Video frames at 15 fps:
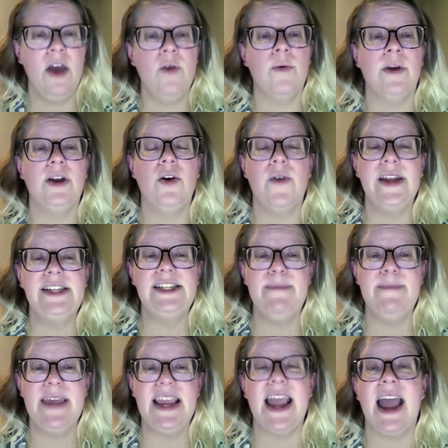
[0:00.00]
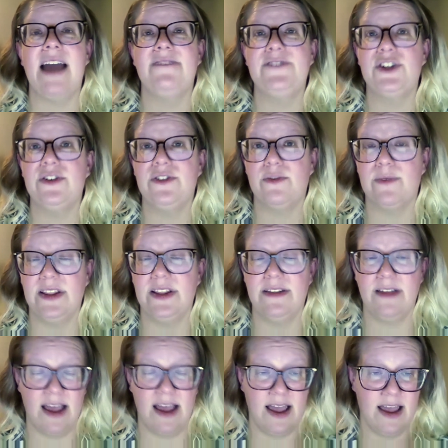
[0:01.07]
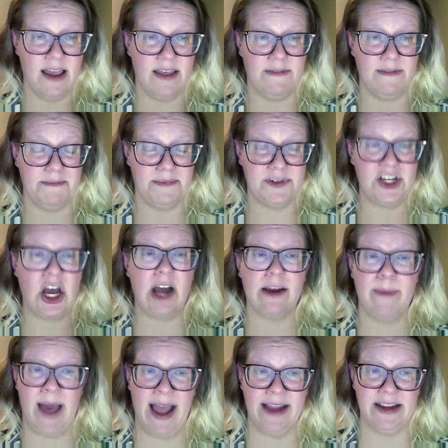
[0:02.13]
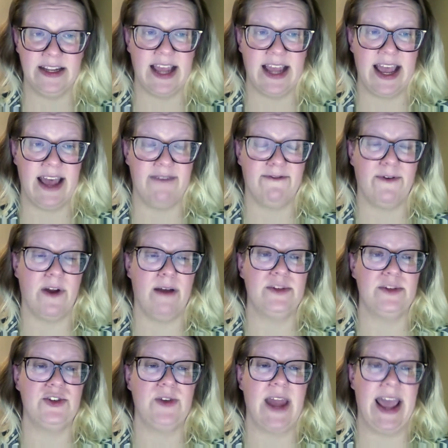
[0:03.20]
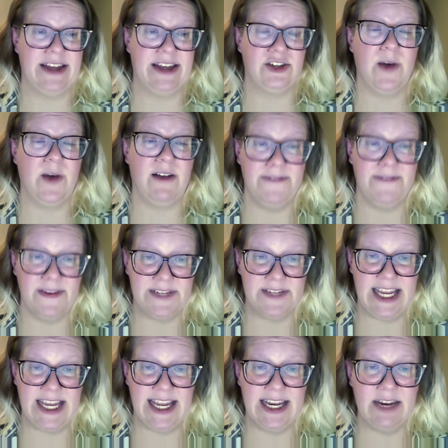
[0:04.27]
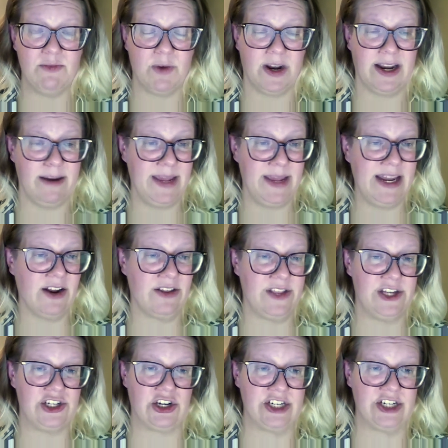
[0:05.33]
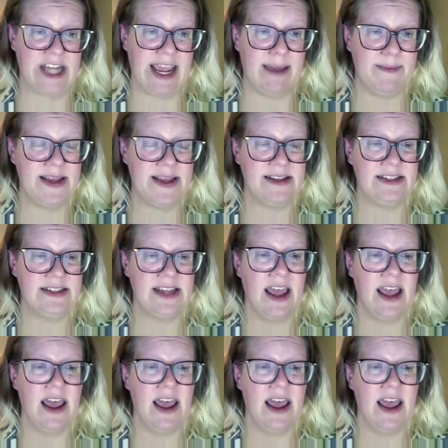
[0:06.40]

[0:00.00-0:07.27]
We're going to meet after the talk back at 12:15. We're going to meet on the church campus.